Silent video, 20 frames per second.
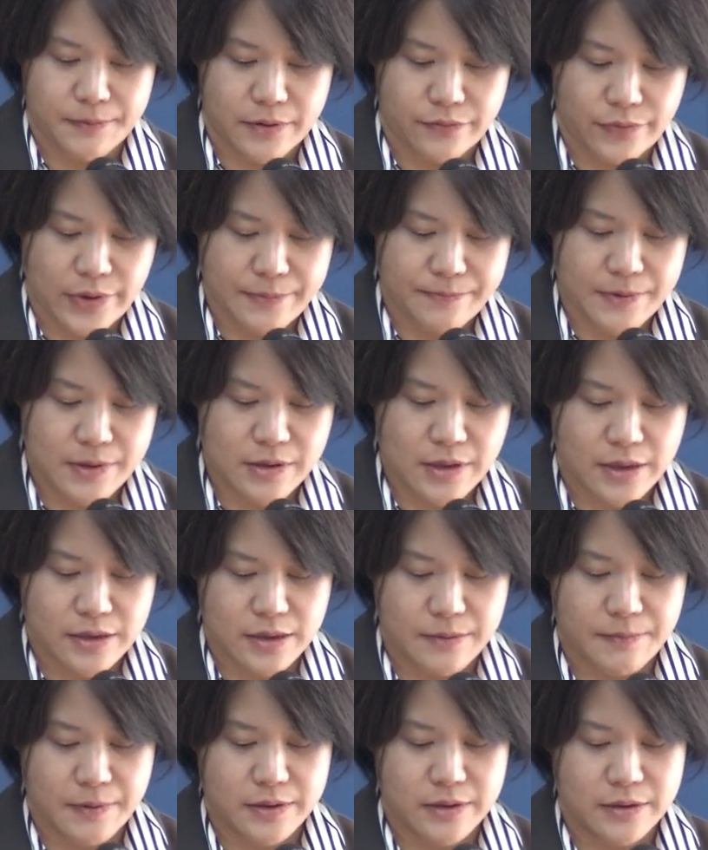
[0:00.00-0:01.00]
Rapid
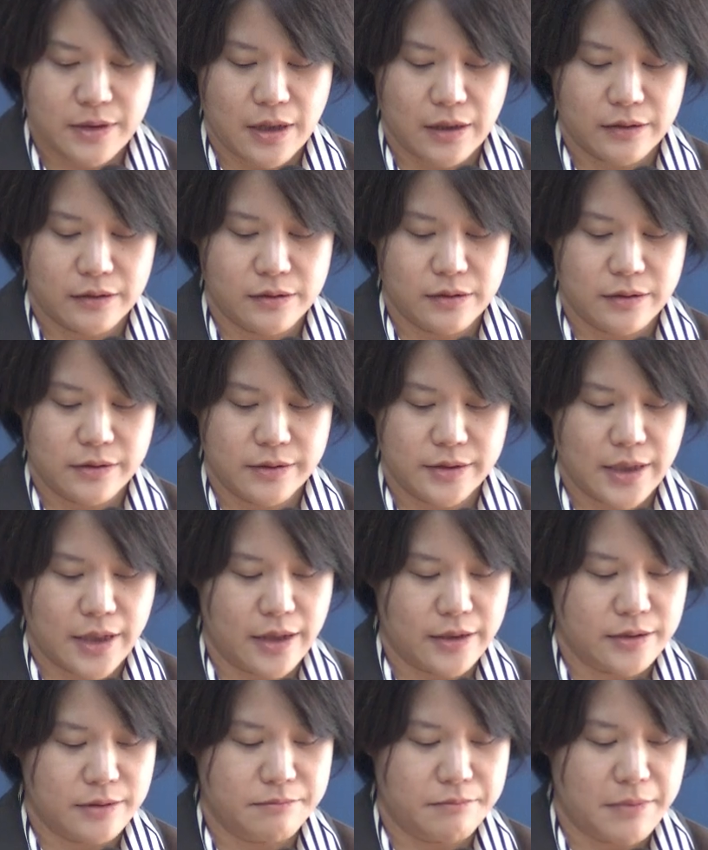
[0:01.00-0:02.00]
antibody technology
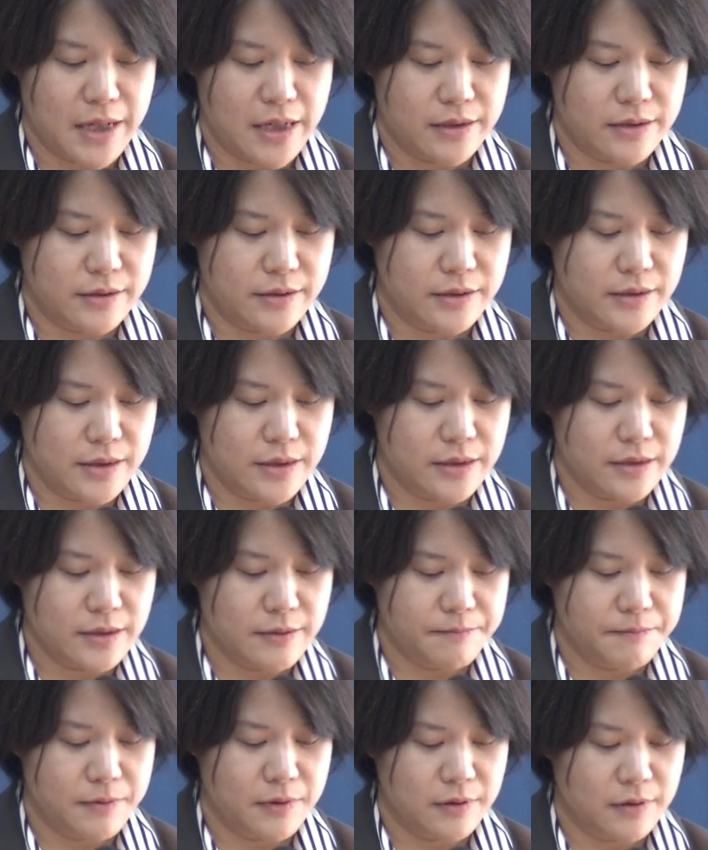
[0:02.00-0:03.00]
has made
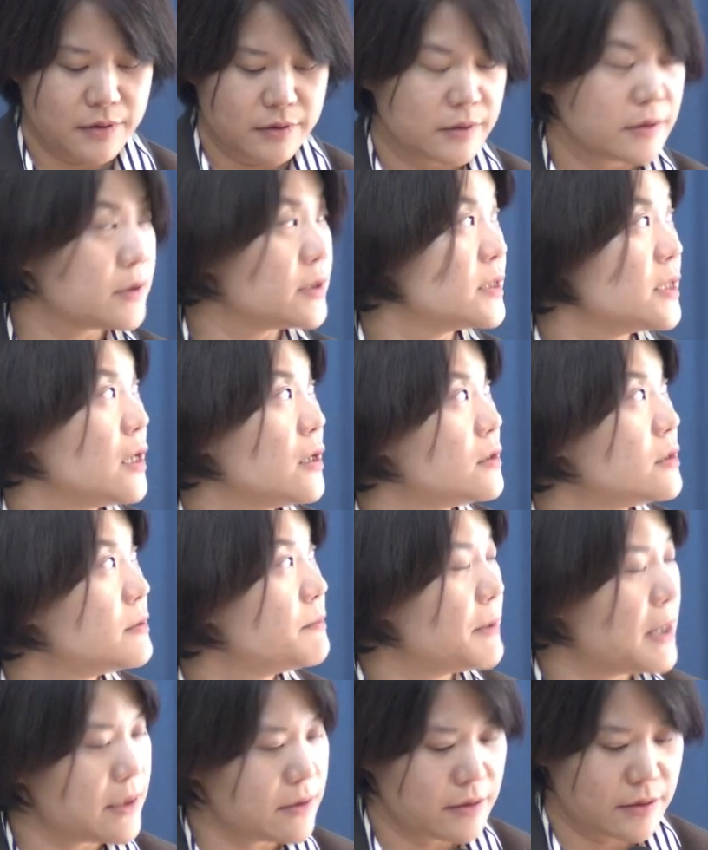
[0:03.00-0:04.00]
significant
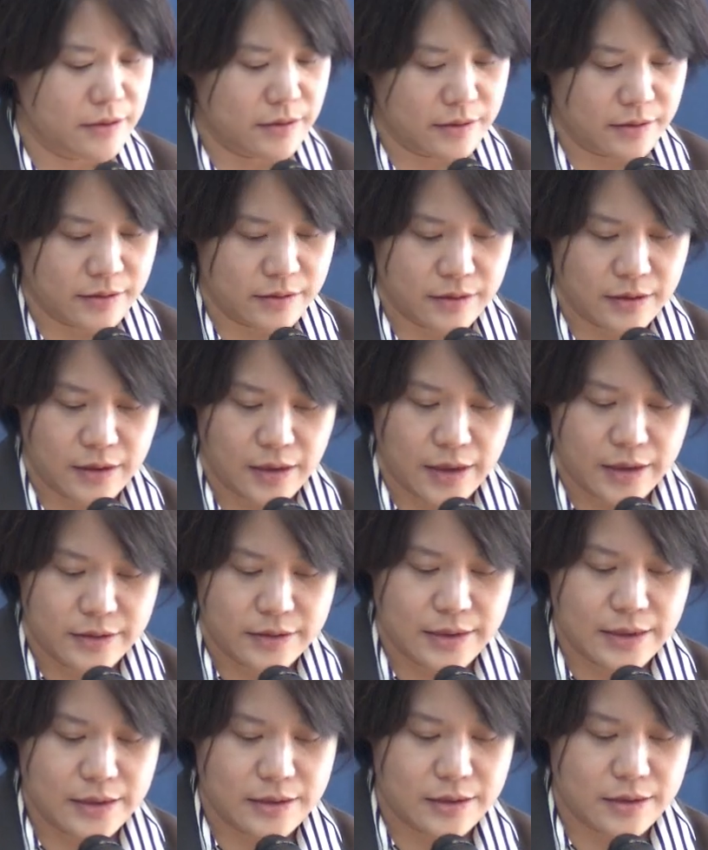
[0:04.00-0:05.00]
advances
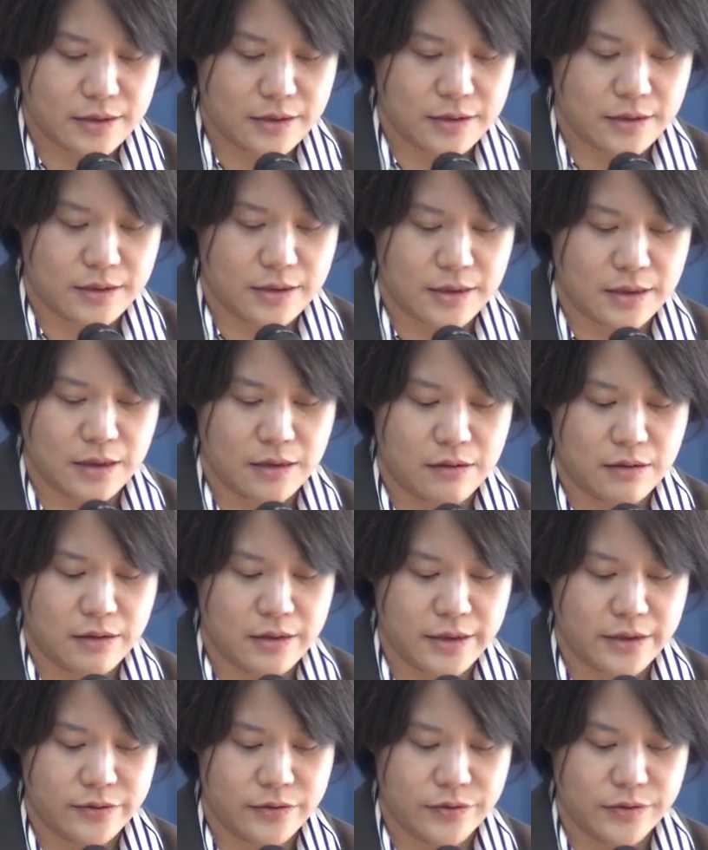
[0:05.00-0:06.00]
since the
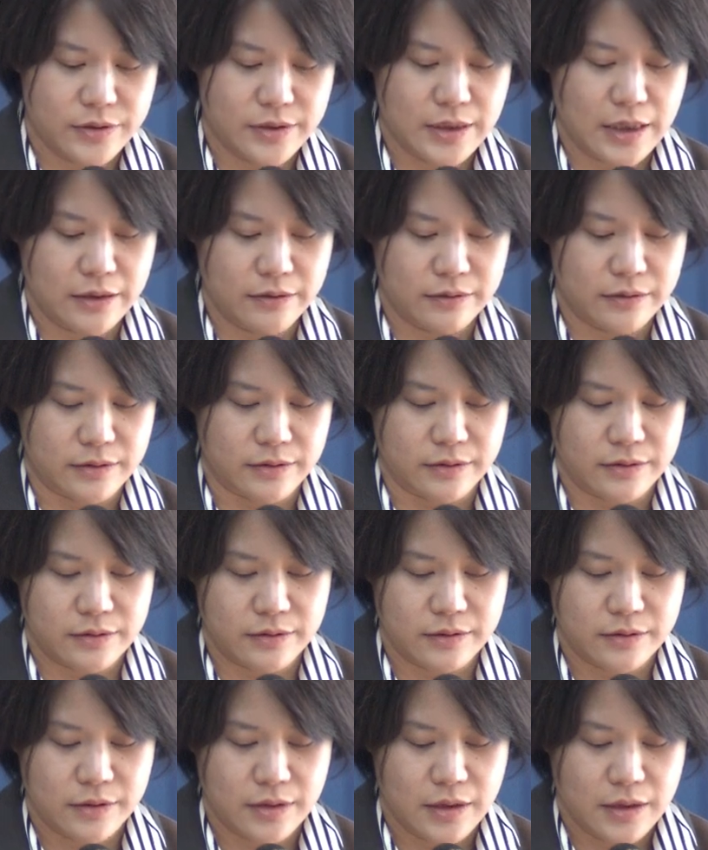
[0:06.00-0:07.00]
early
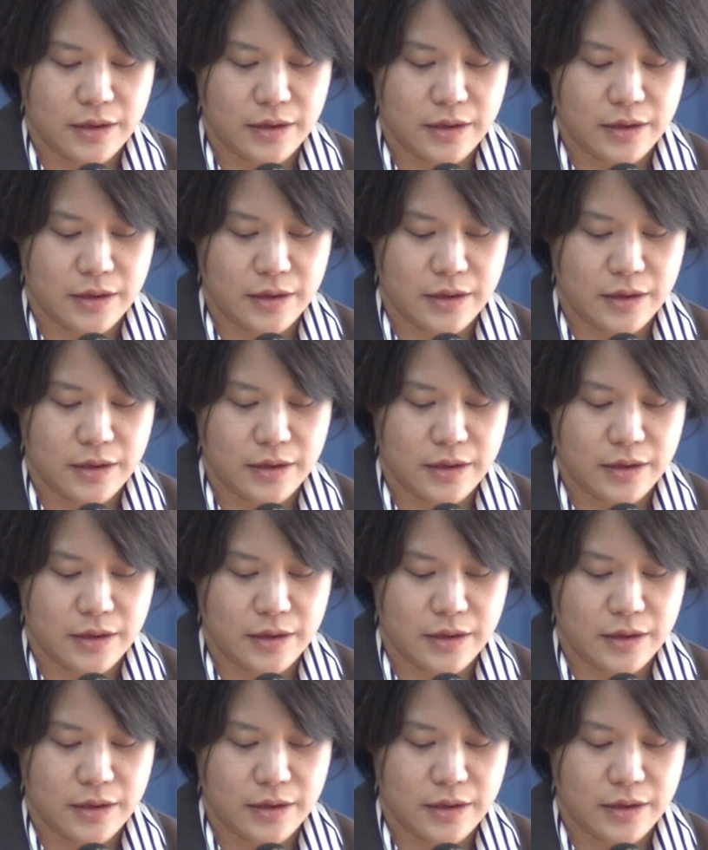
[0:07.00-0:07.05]
2000s.